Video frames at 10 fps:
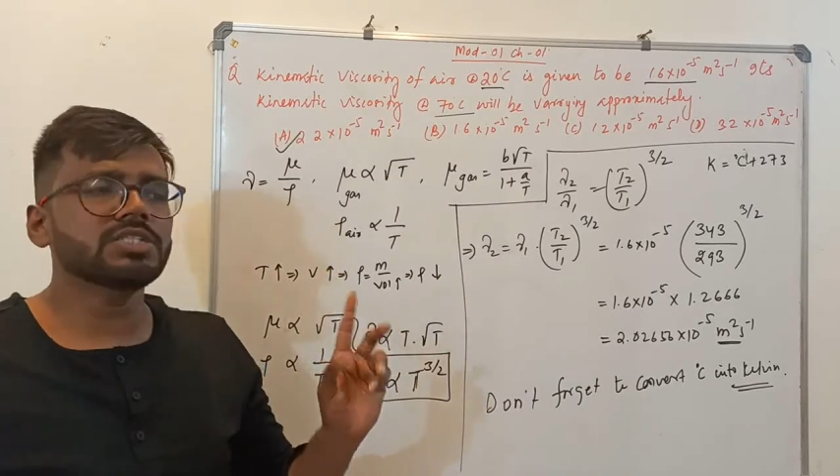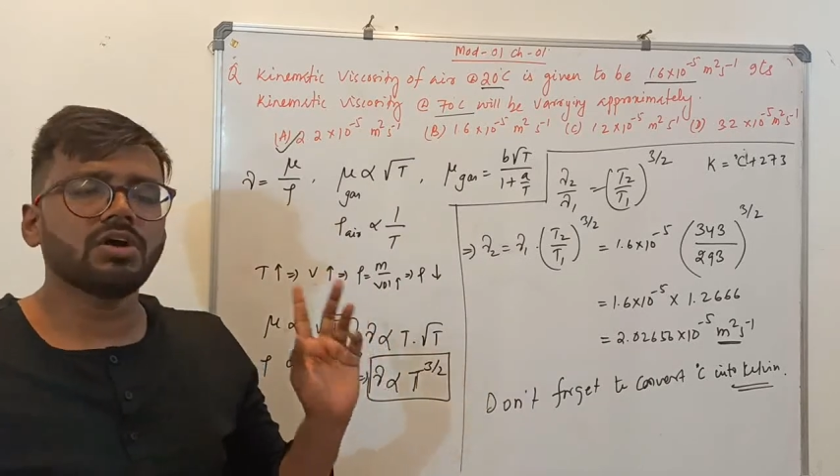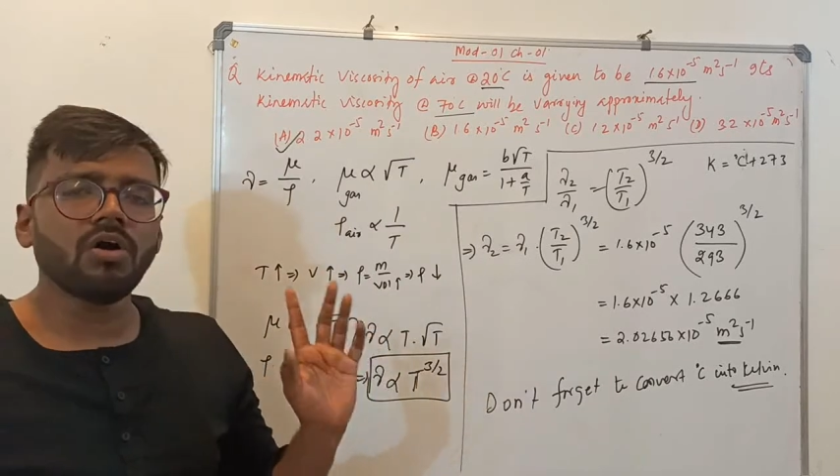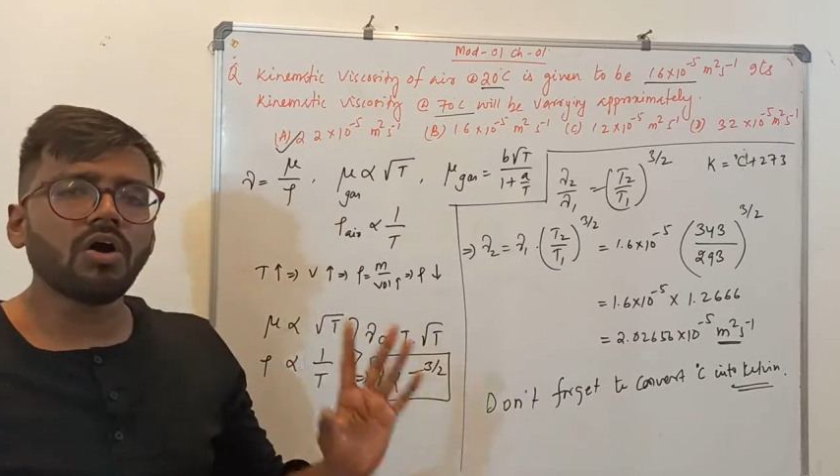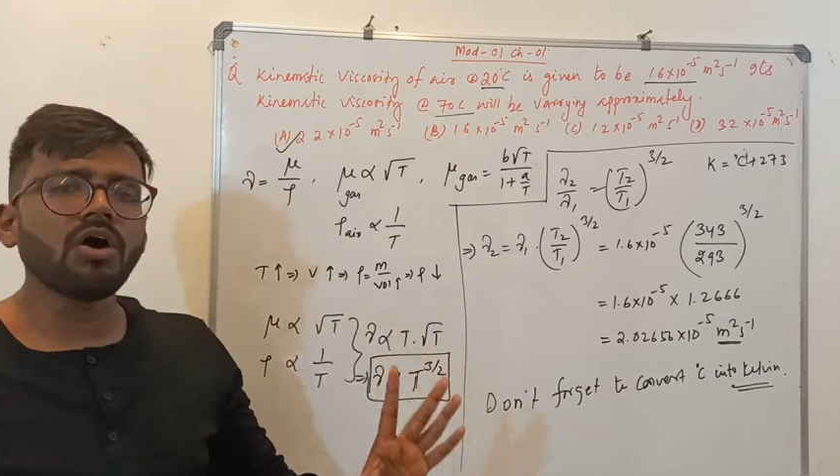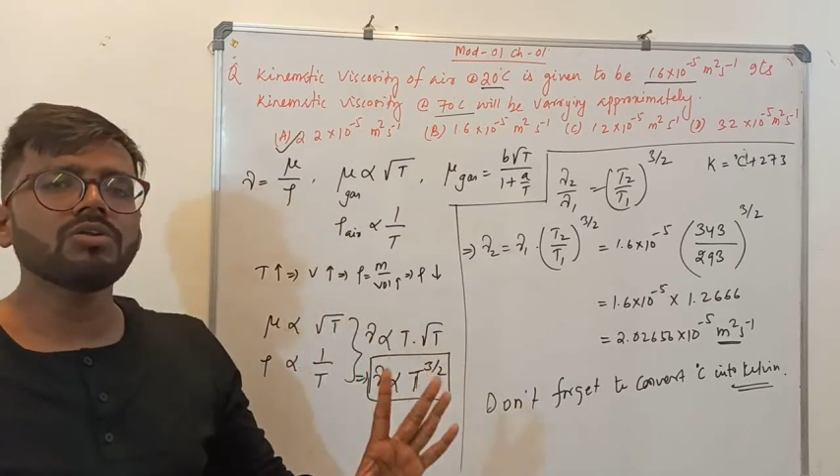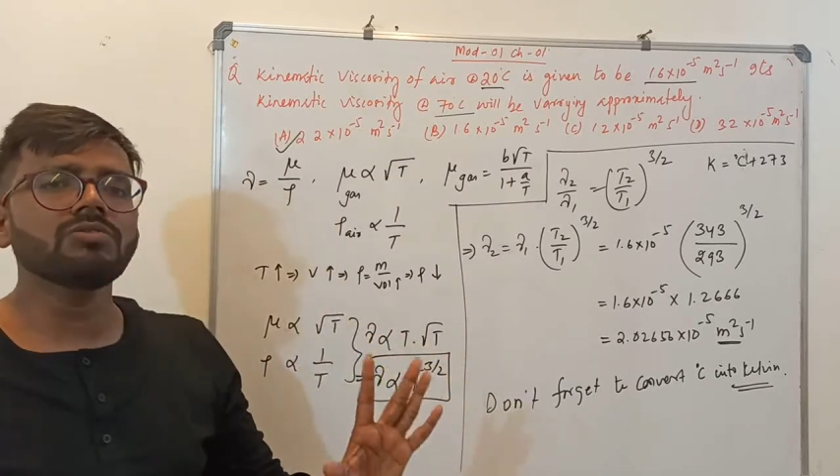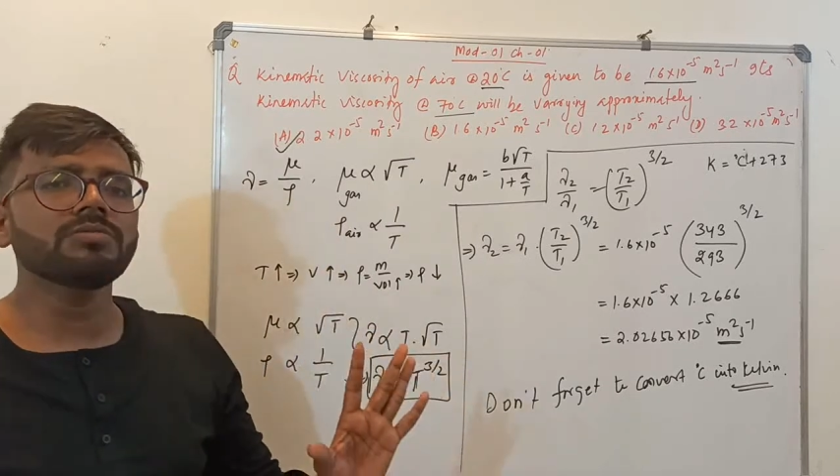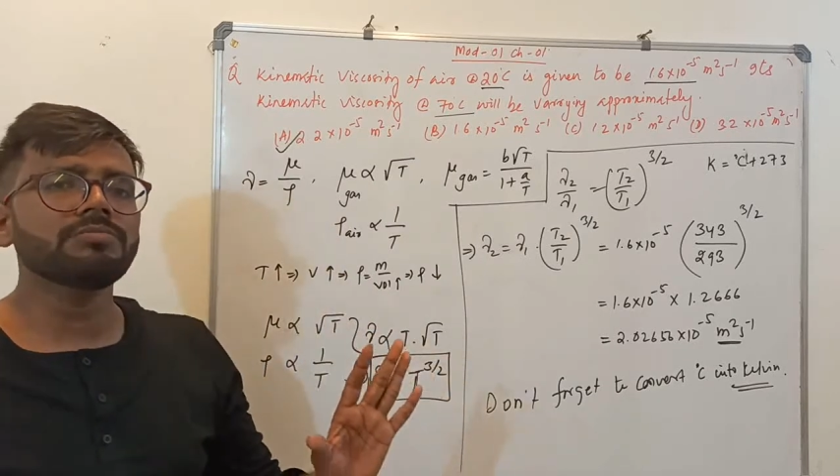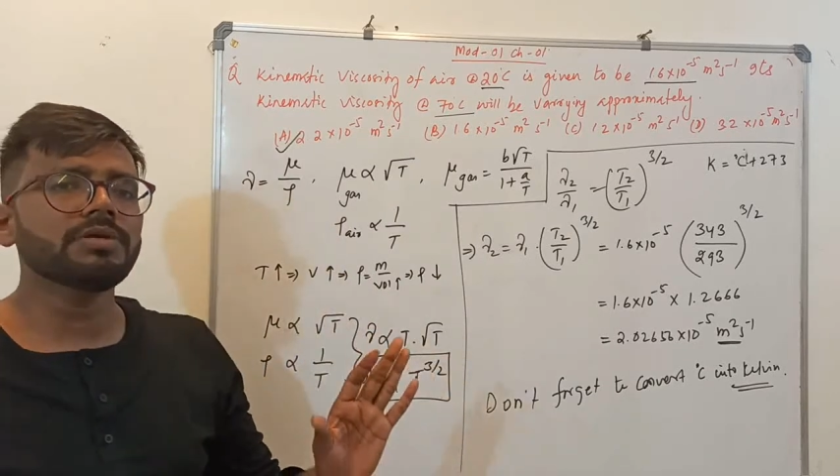All will
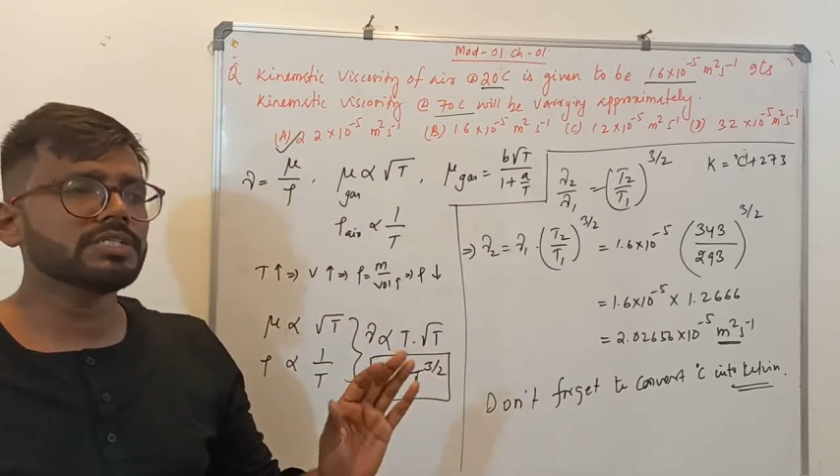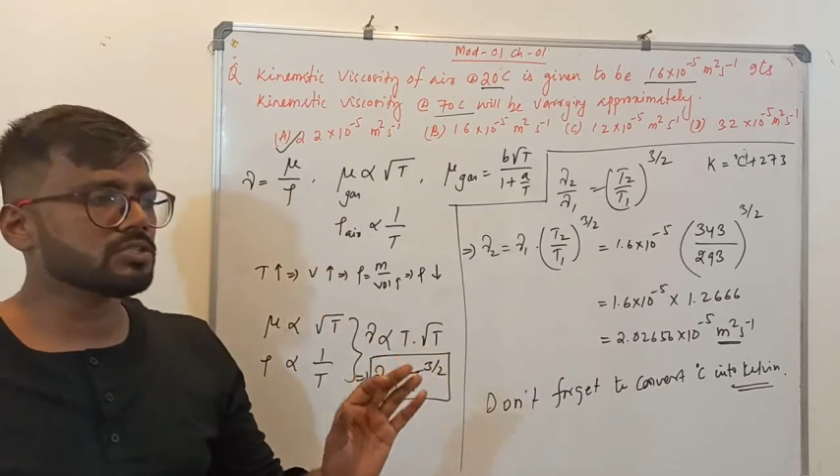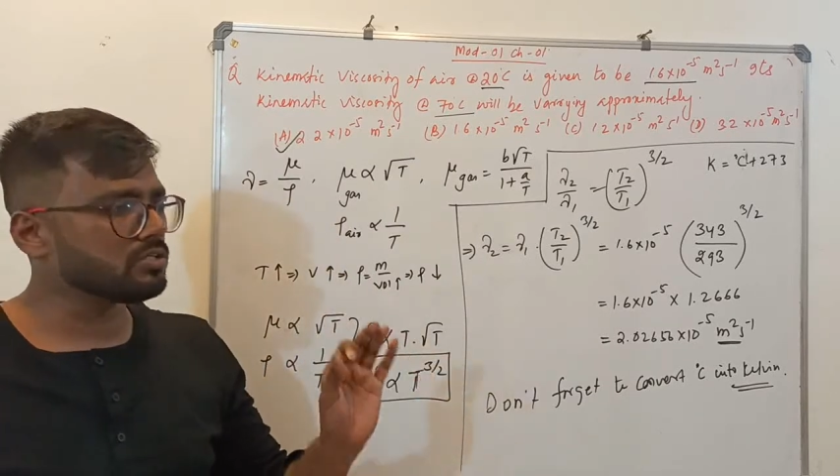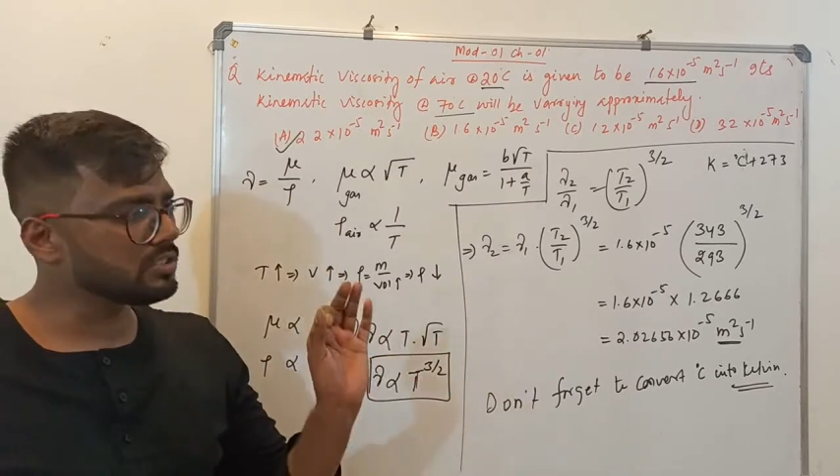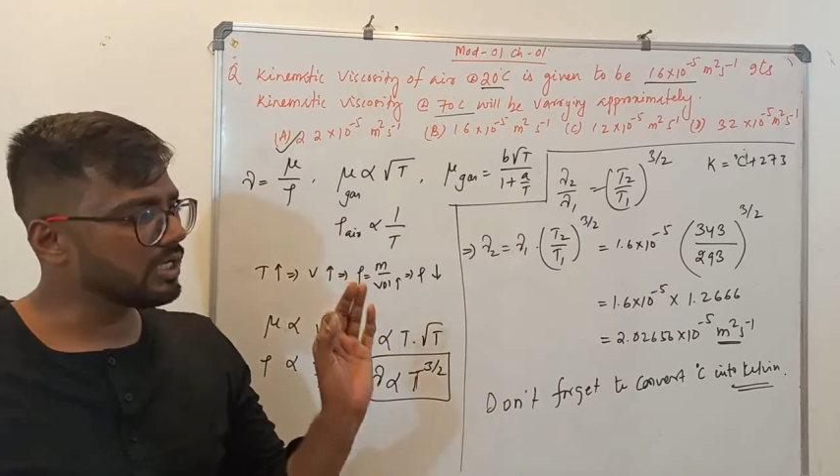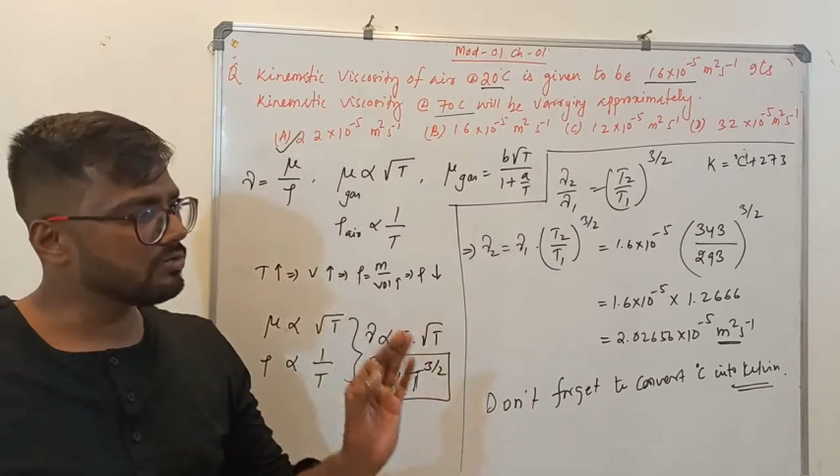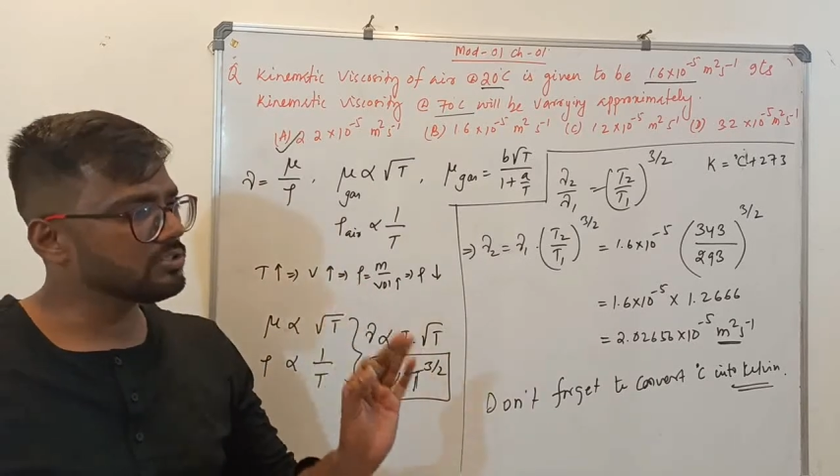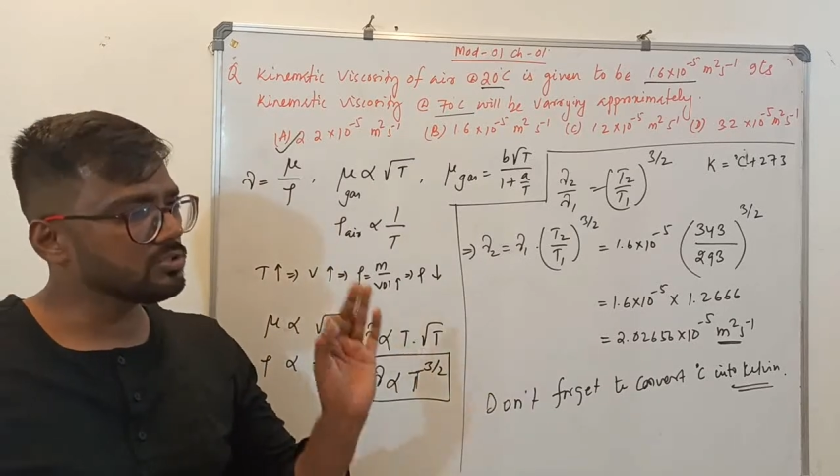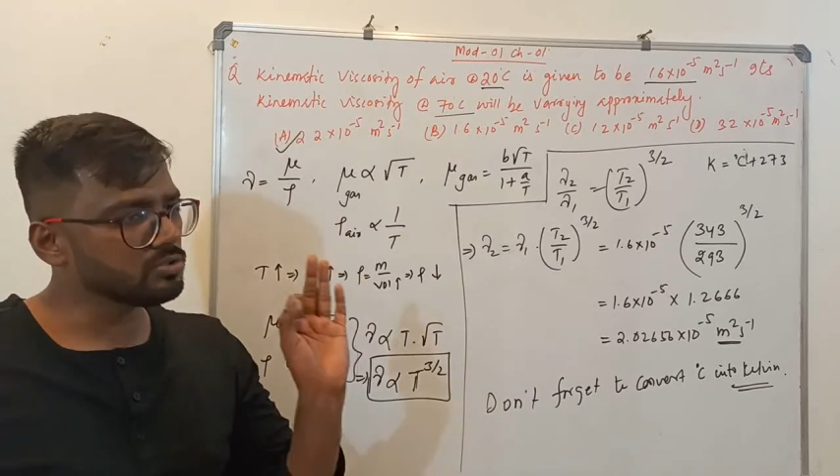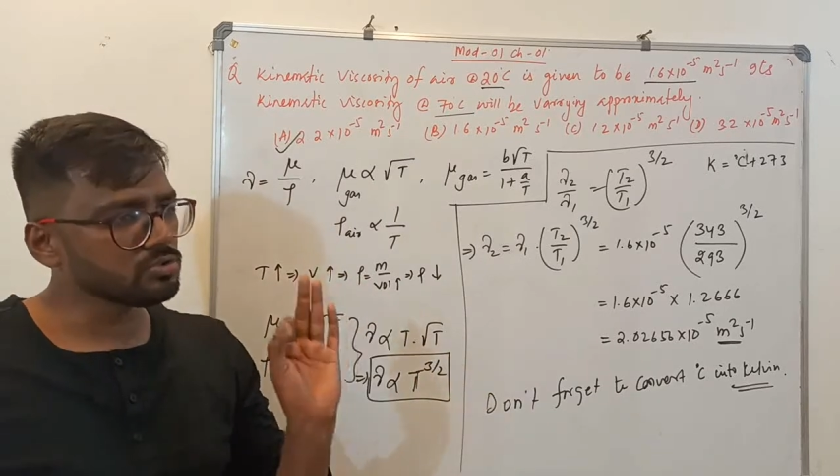be based on tau
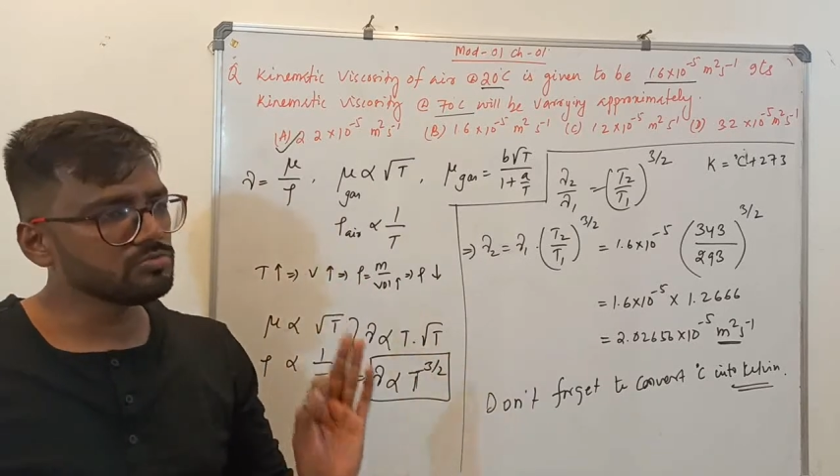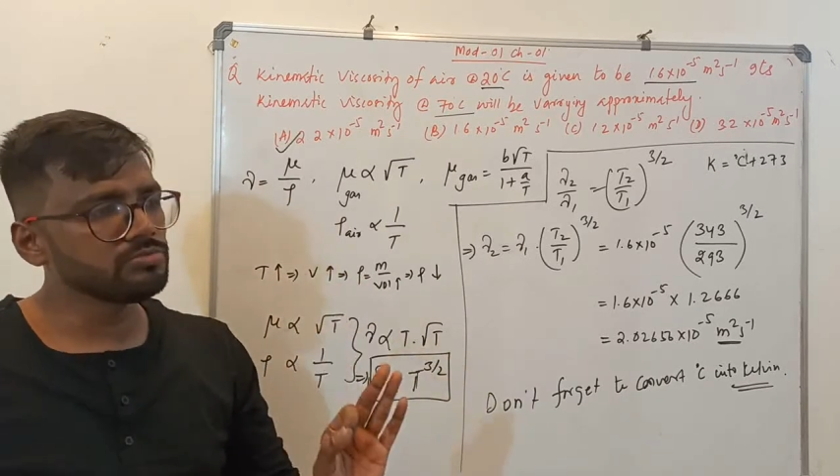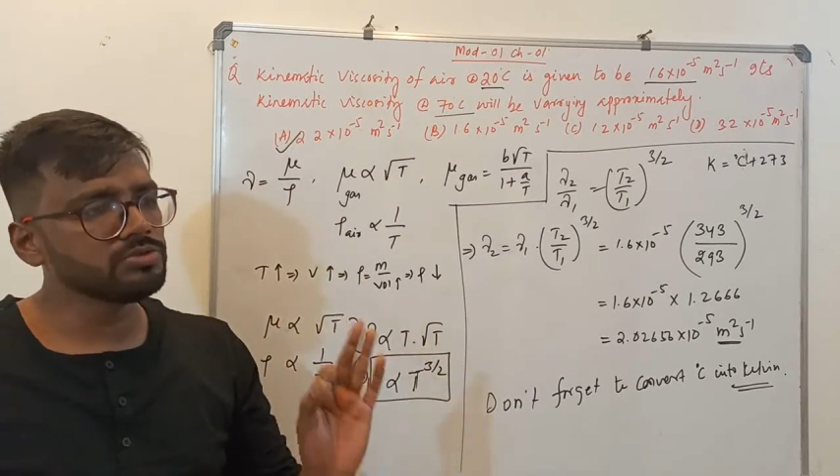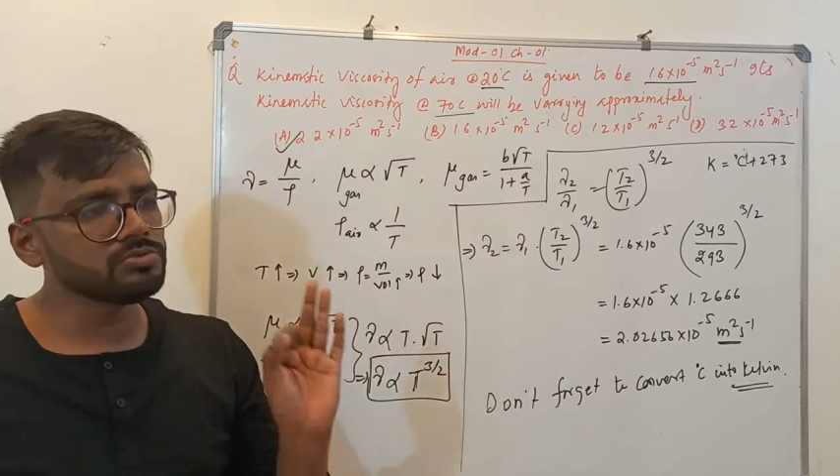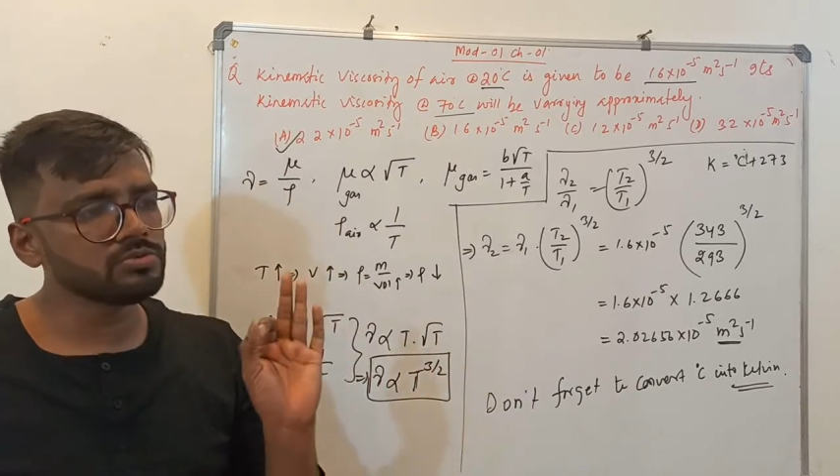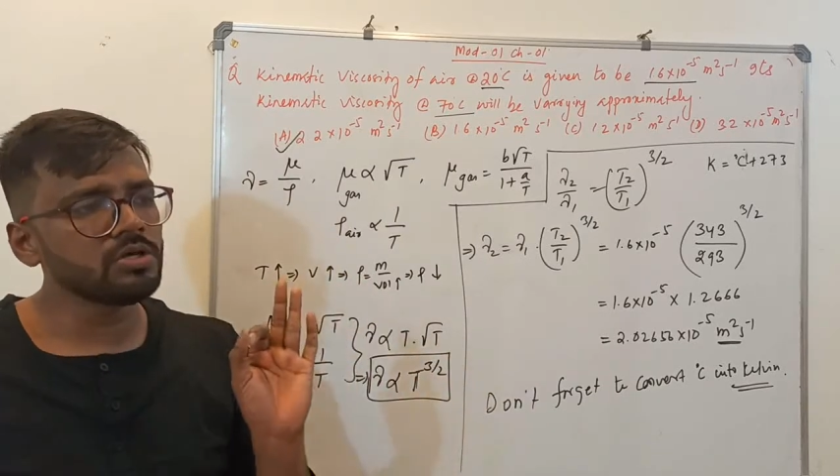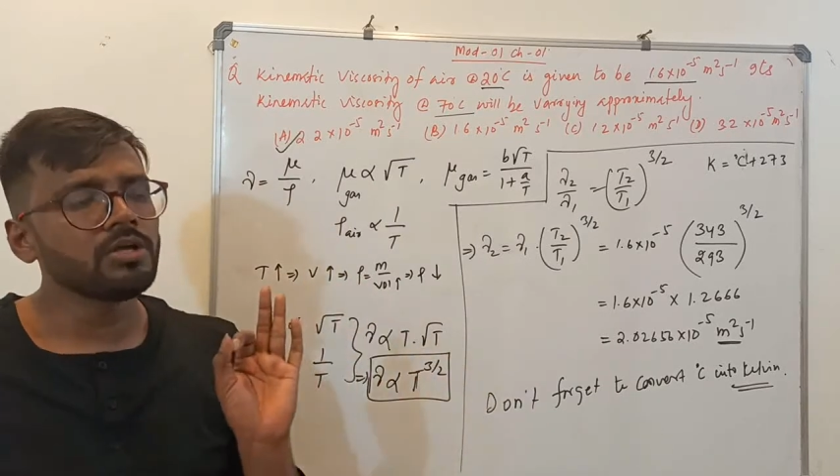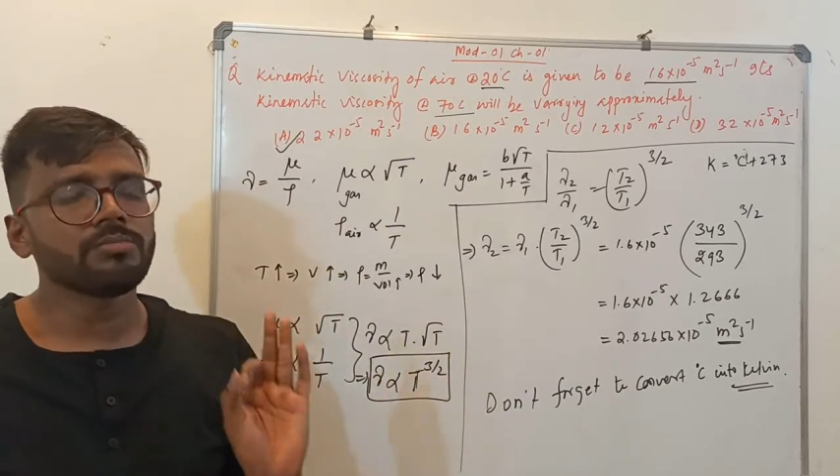equal to mu